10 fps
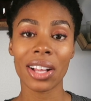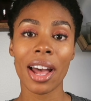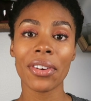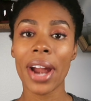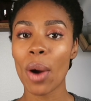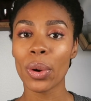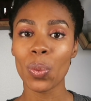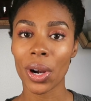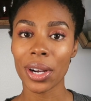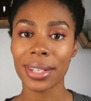I'll cover how
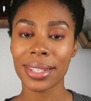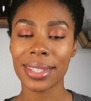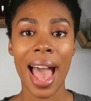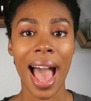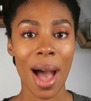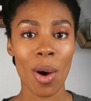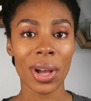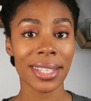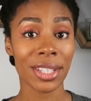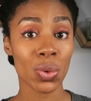it works, how
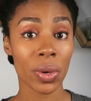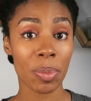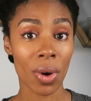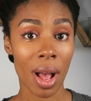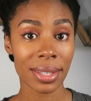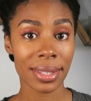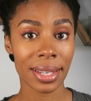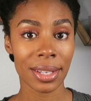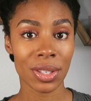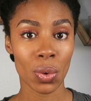a sensory
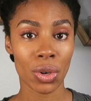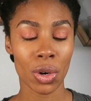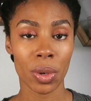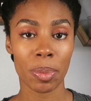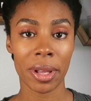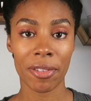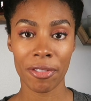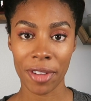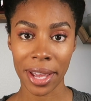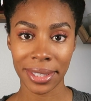processing disorder would be
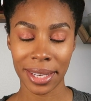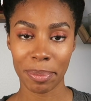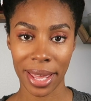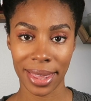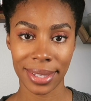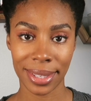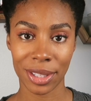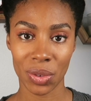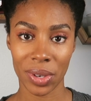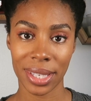affected by this
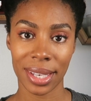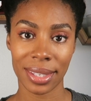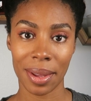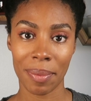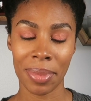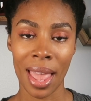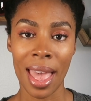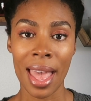sensory system,